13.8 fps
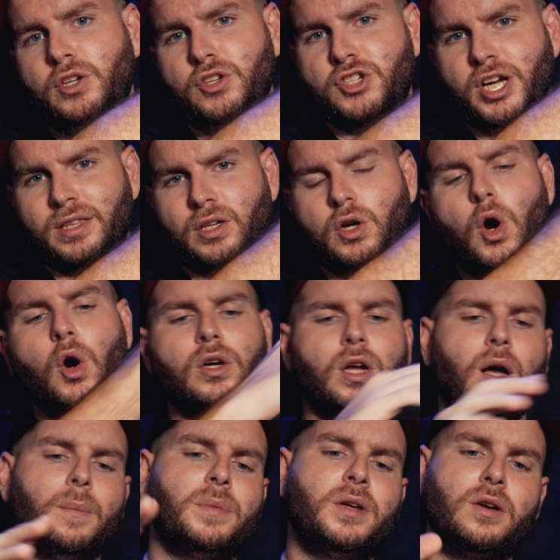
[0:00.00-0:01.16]
You can check the card
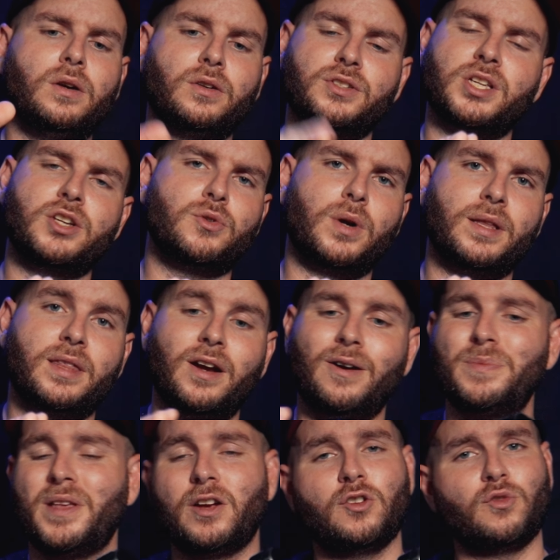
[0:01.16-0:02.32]
up here, it'll send you right there.
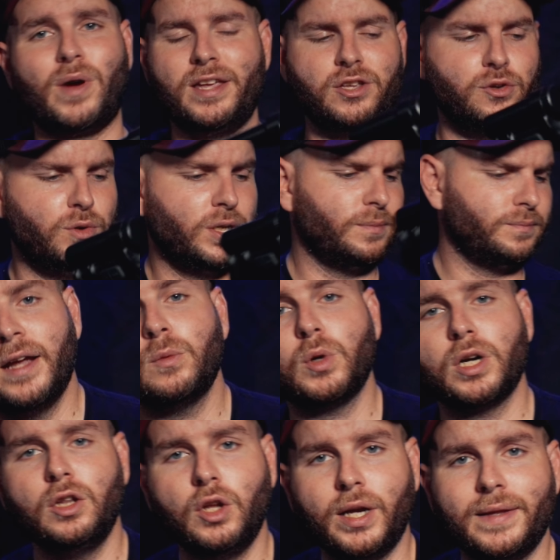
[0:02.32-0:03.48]
Great unit. And we're
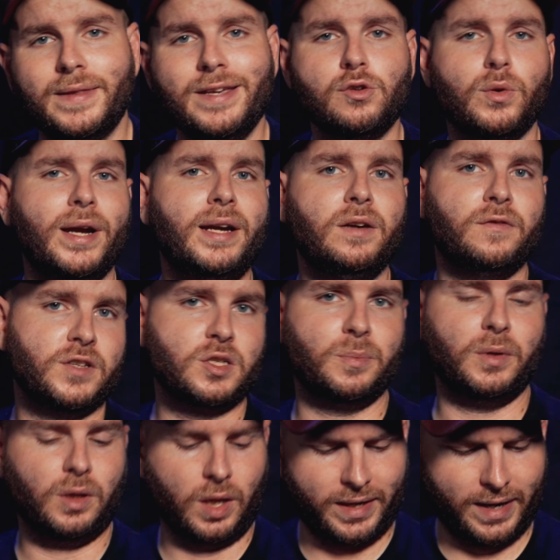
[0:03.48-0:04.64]
going to look at the green
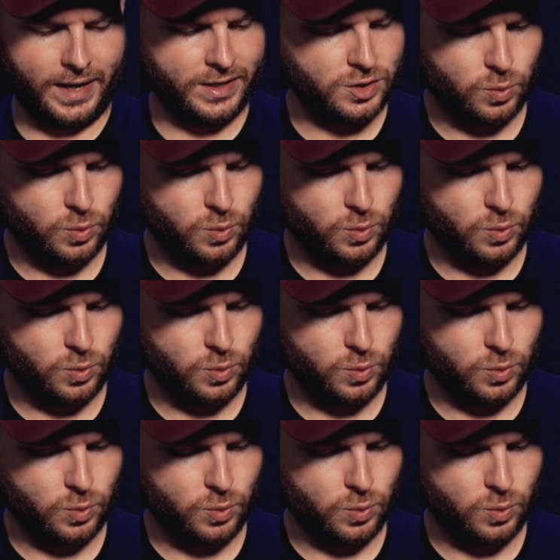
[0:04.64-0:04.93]
visible light as